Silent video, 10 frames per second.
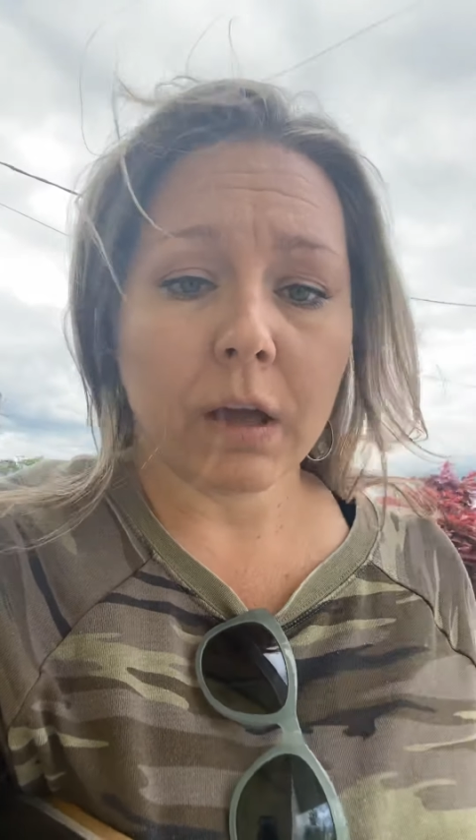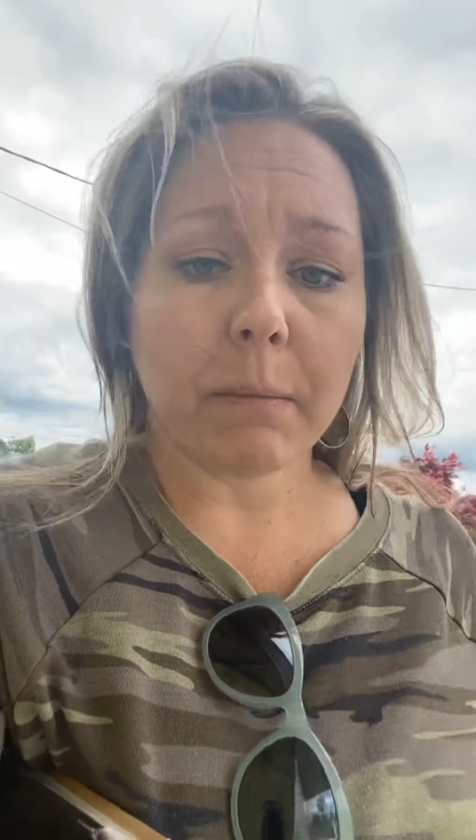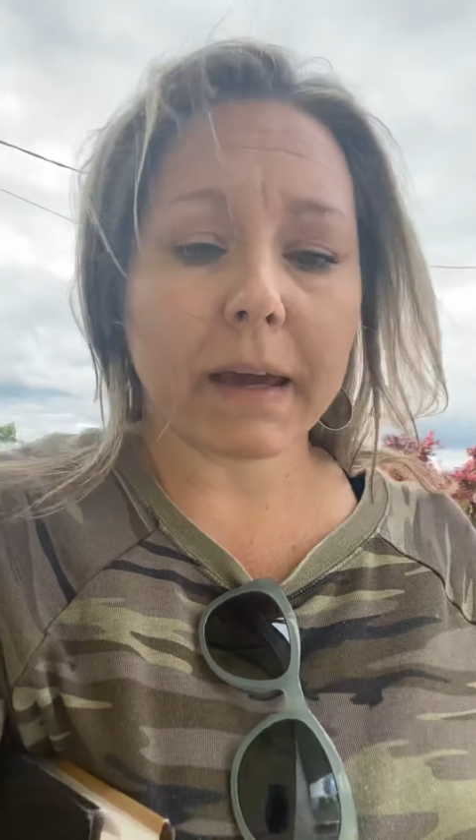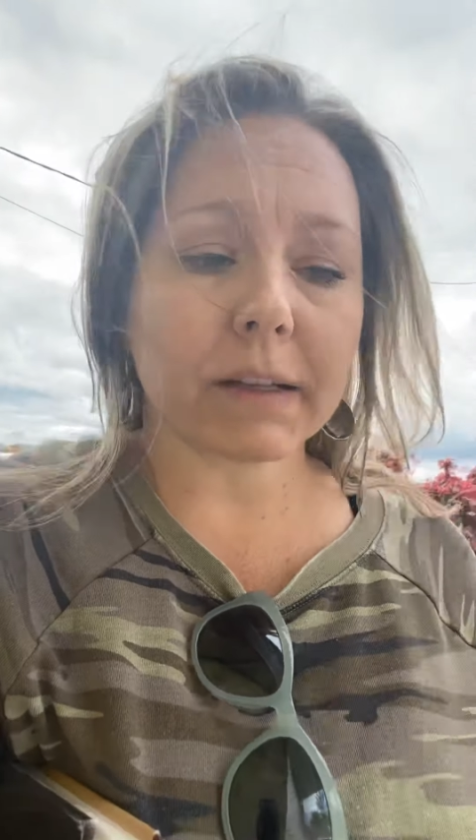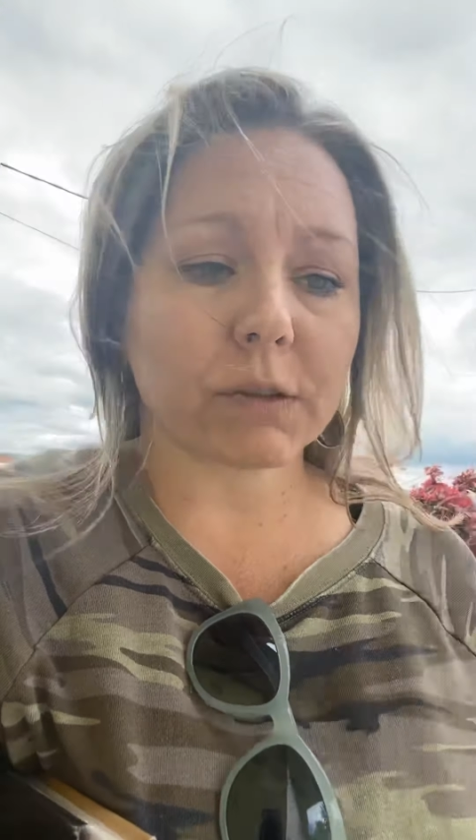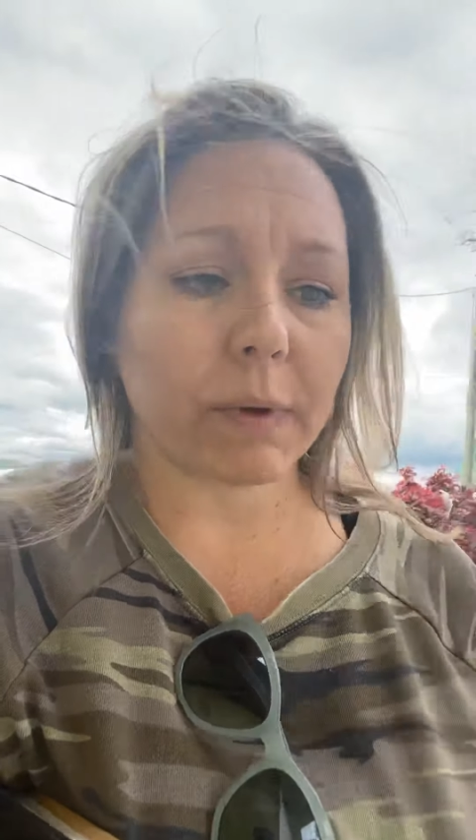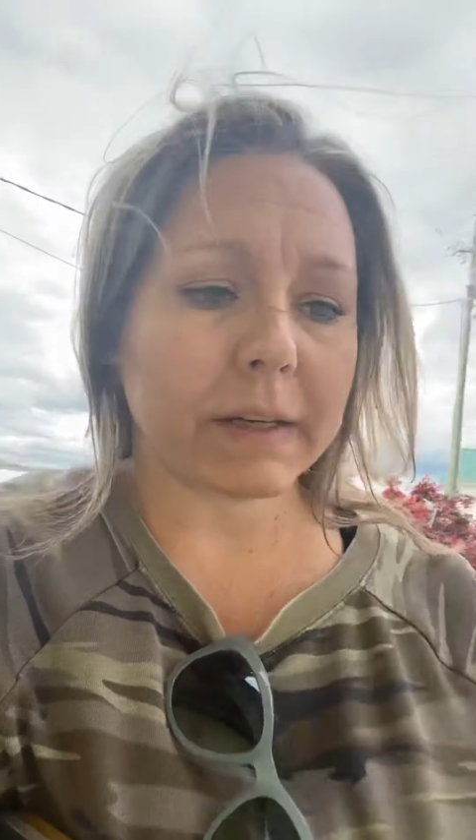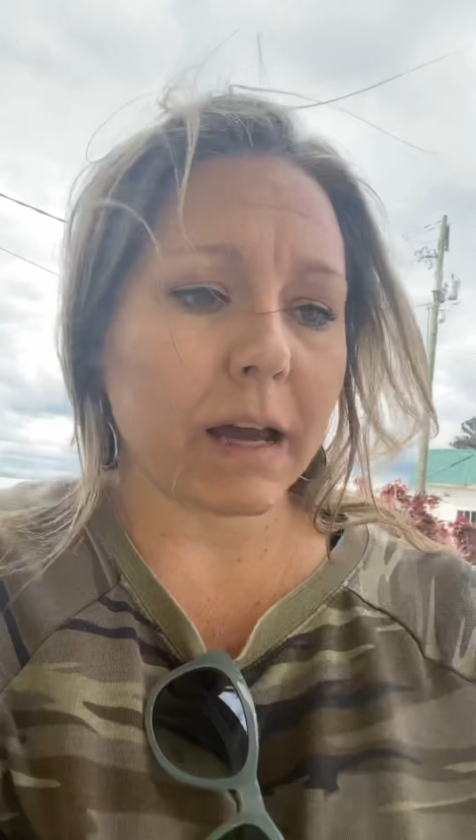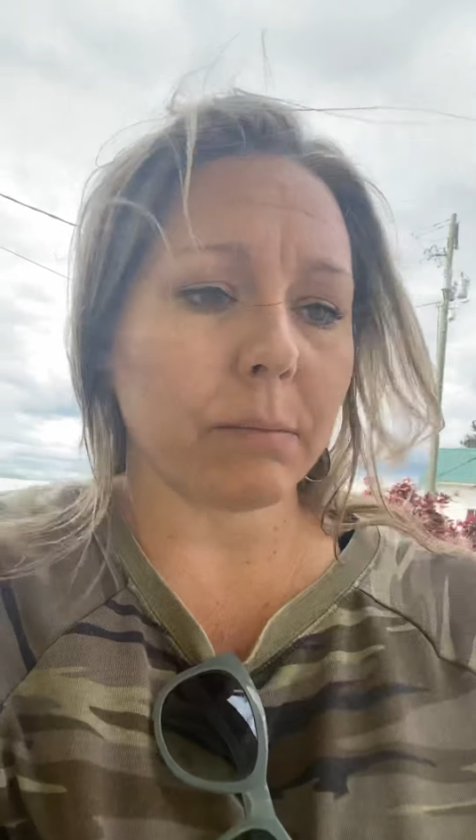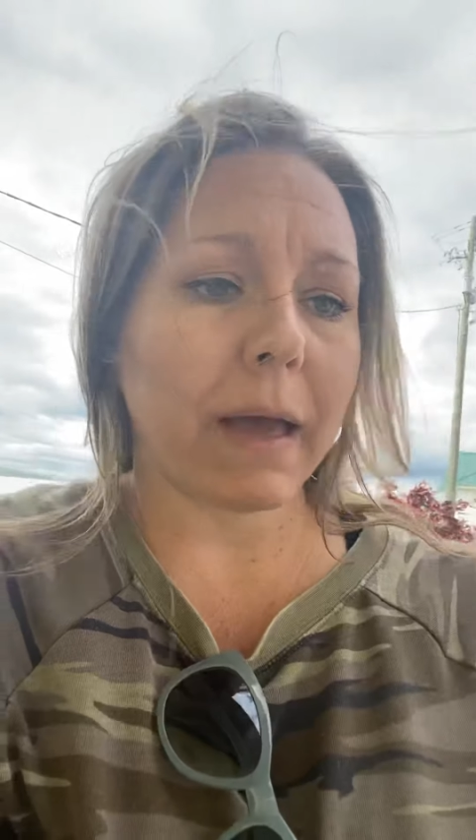make its way
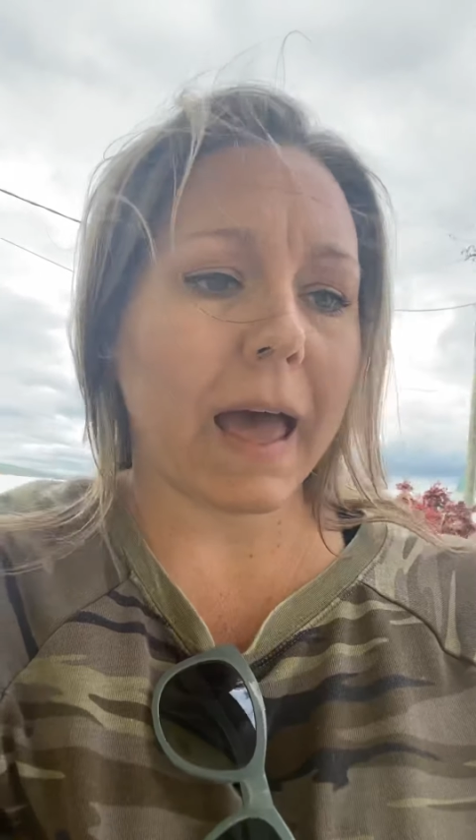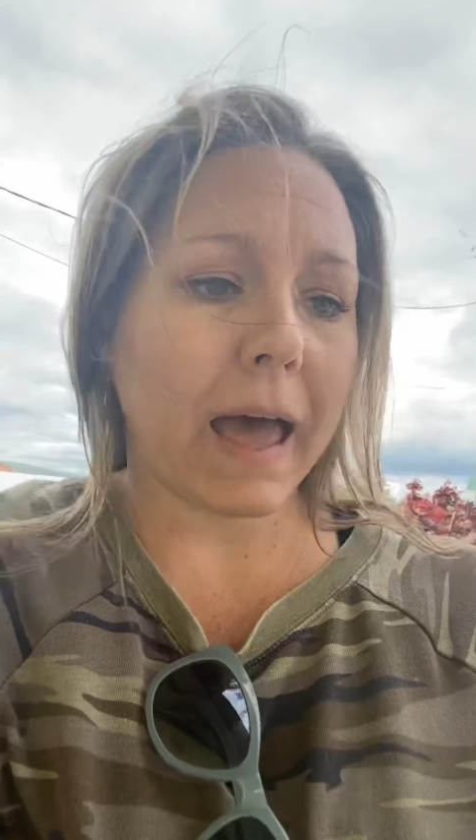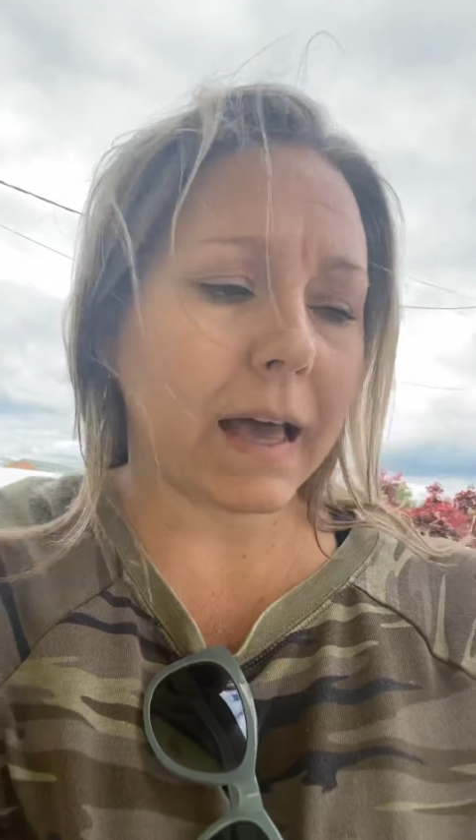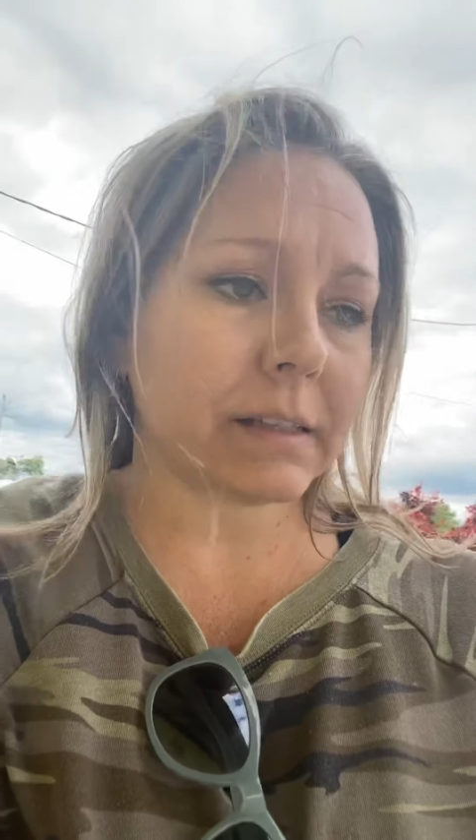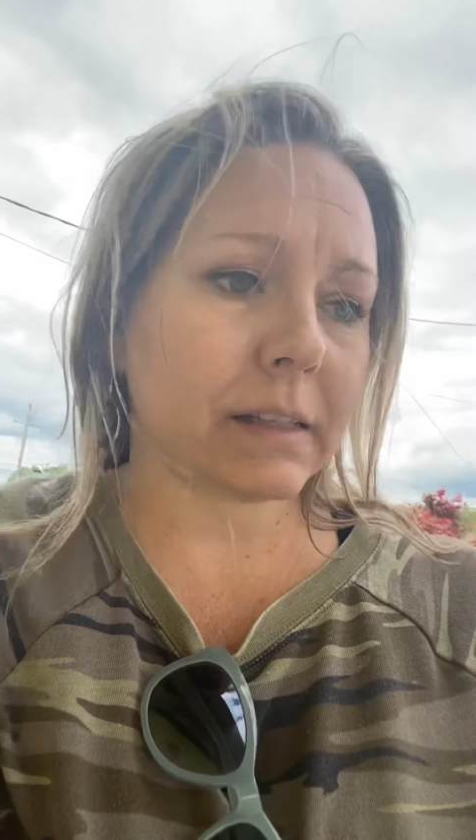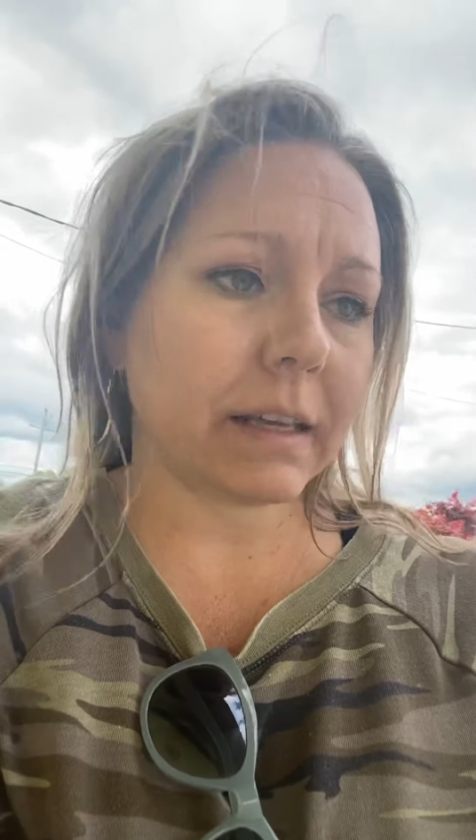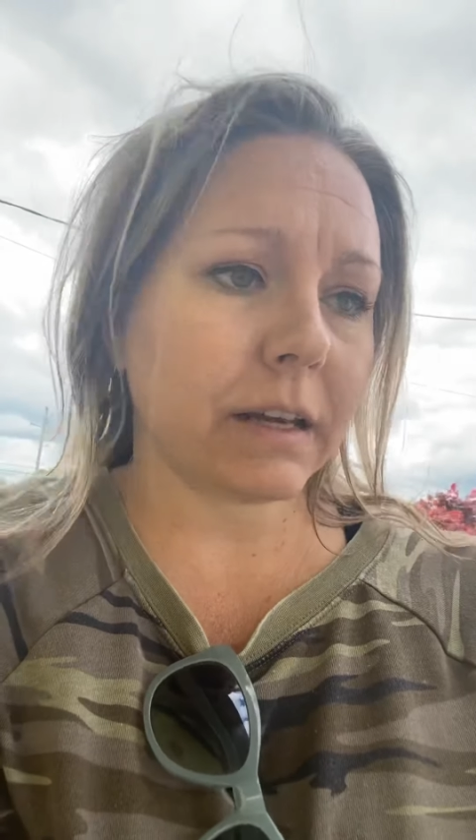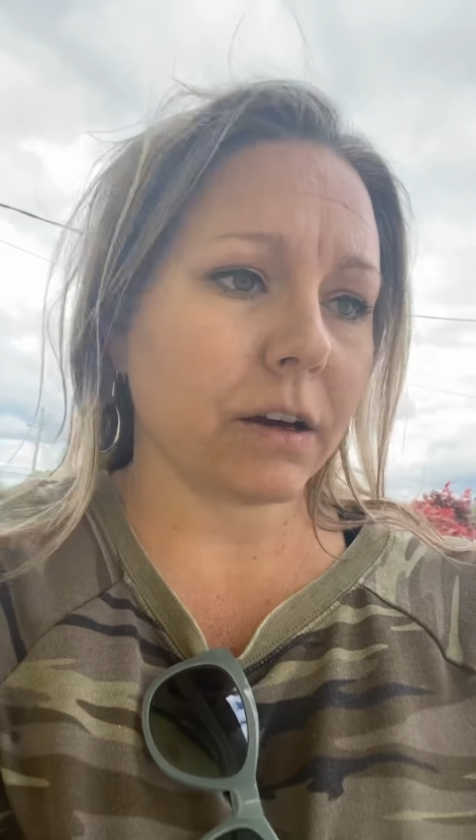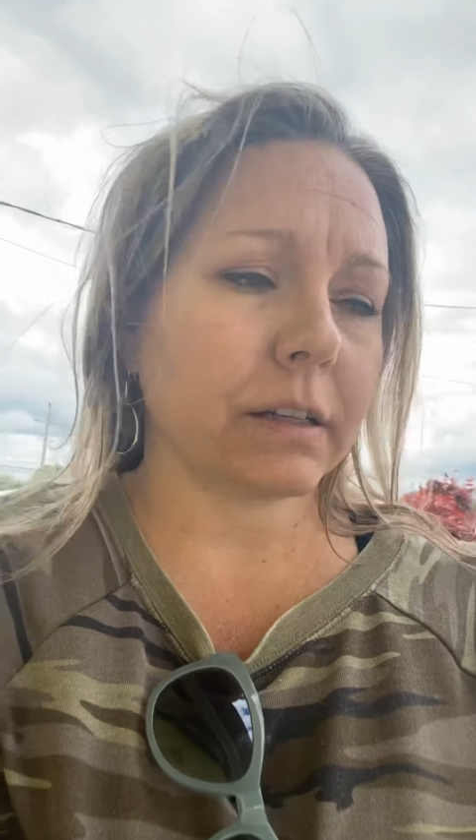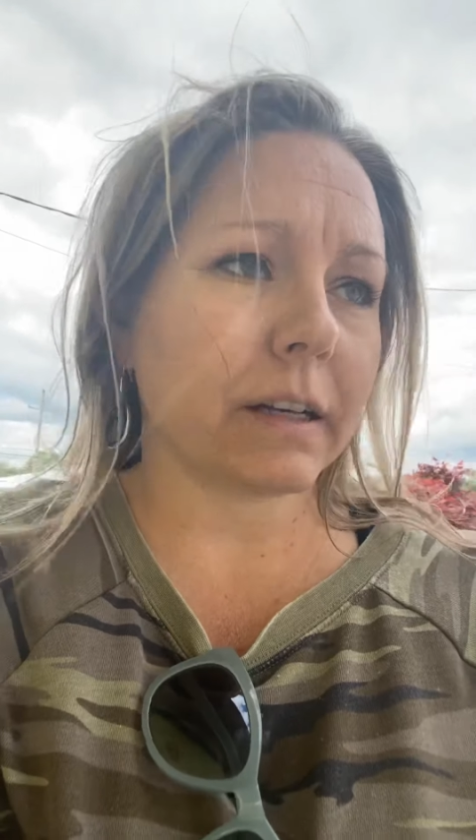down past here at